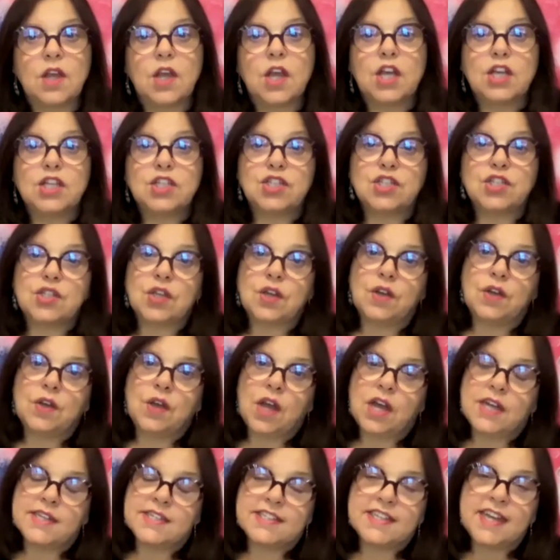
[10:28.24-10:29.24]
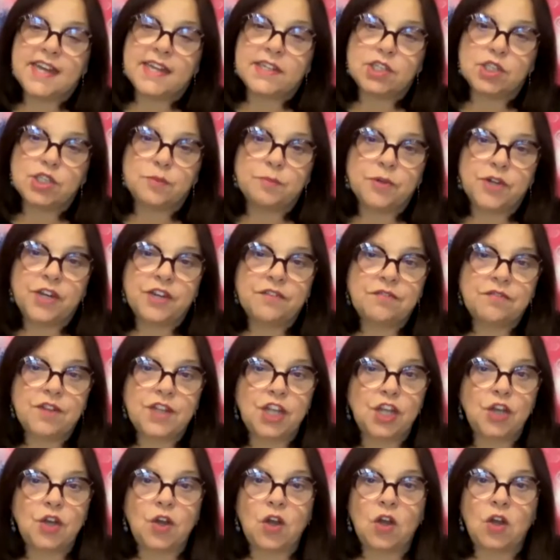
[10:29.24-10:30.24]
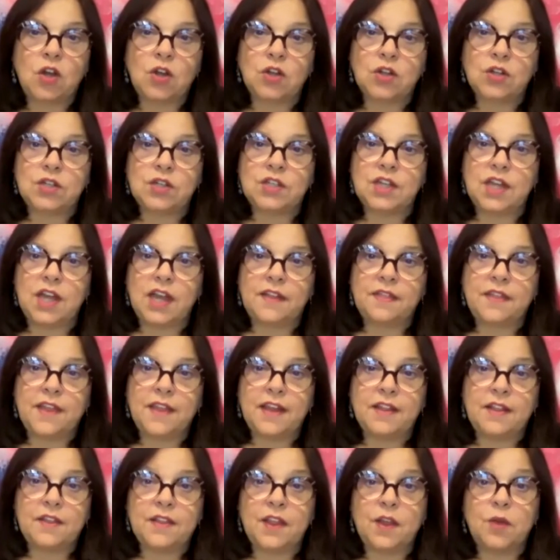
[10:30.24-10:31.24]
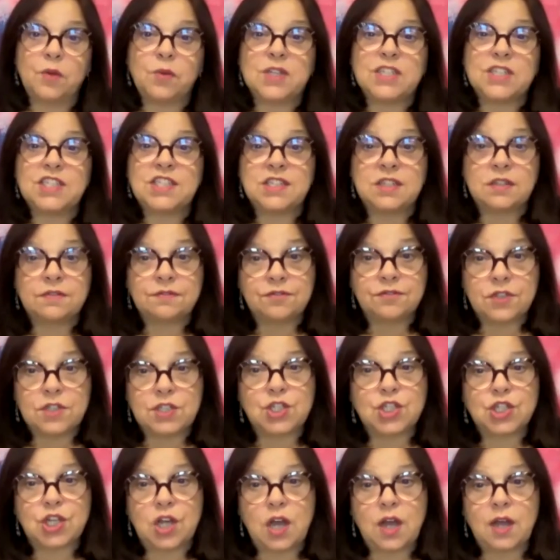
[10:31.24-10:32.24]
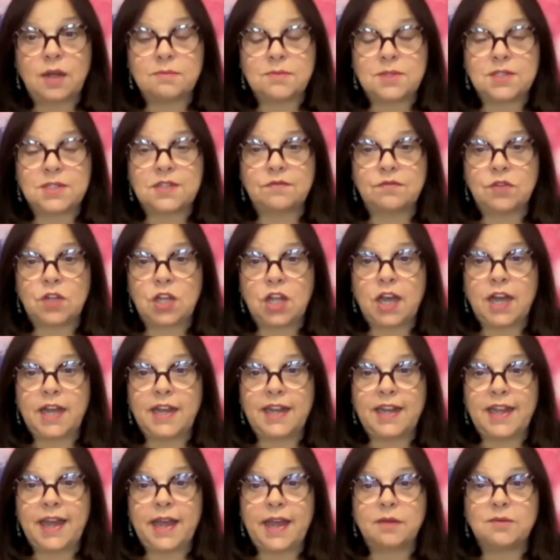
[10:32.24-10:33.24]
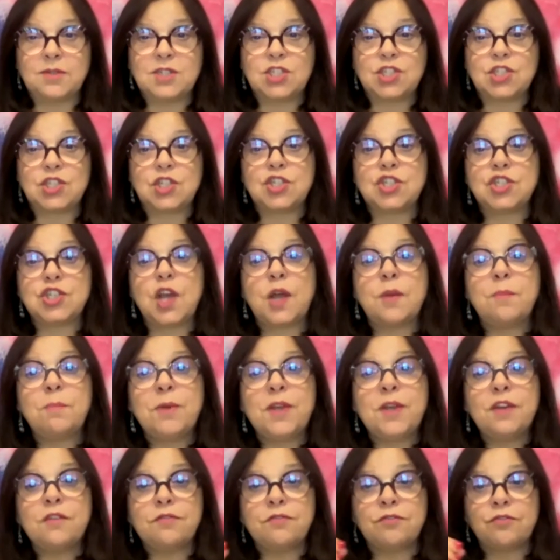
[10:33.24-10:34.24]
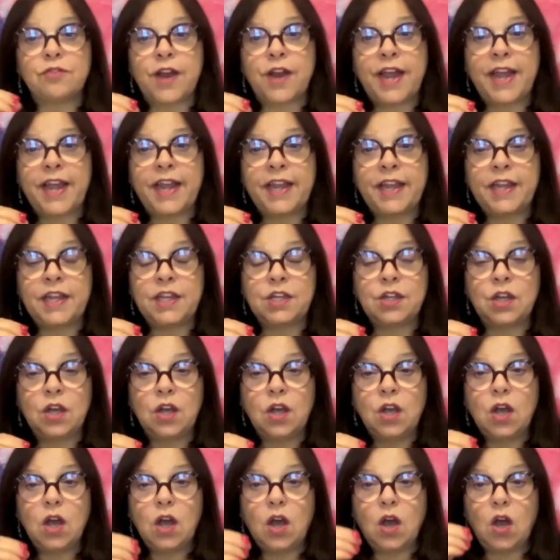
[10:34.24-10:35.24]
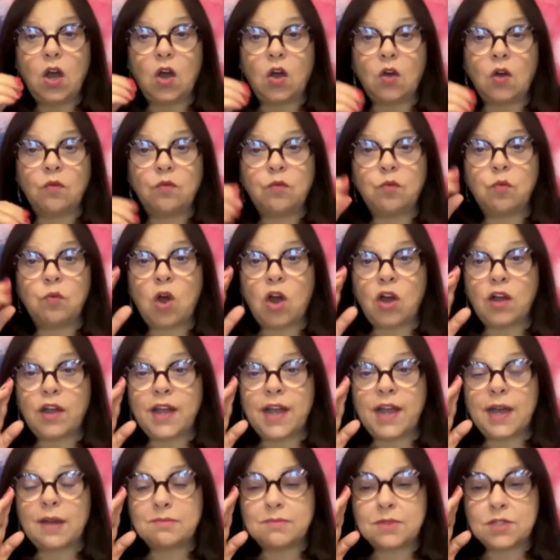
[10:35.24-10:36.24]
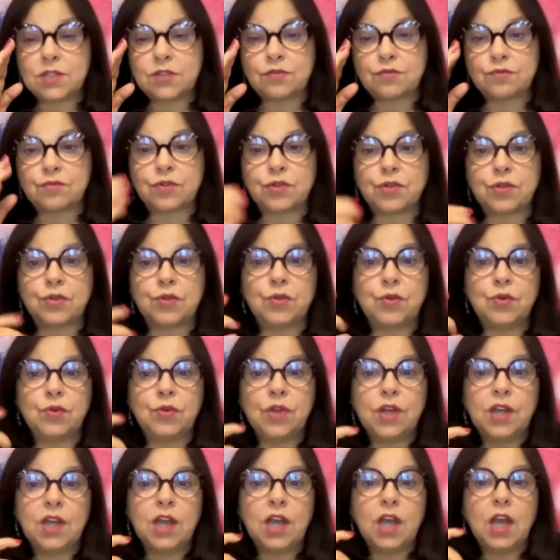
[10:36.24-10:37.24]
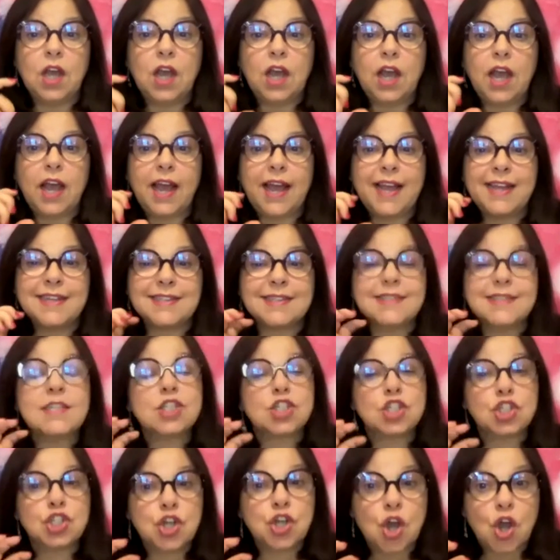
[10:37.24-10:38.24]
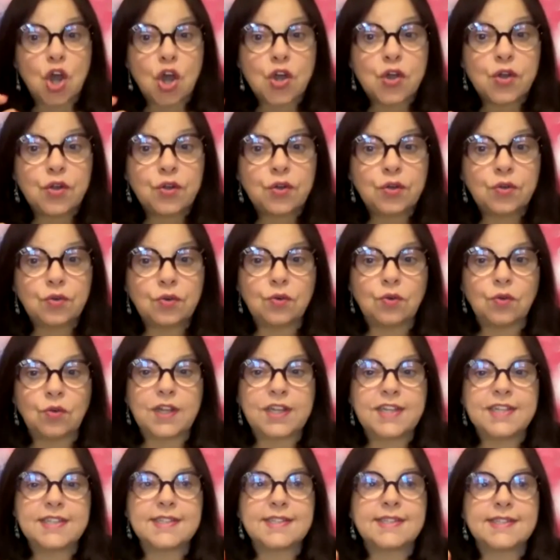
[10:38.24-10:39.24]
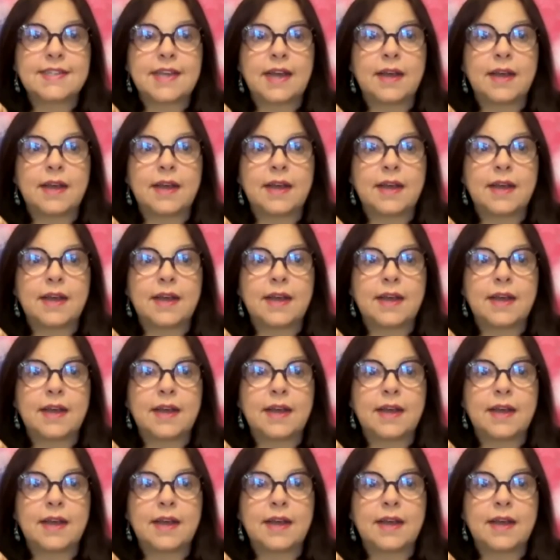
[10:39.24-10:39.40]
So I touched briefly on that there were different types of light language. So don't be afraid of what comes through. It's a tonal, it's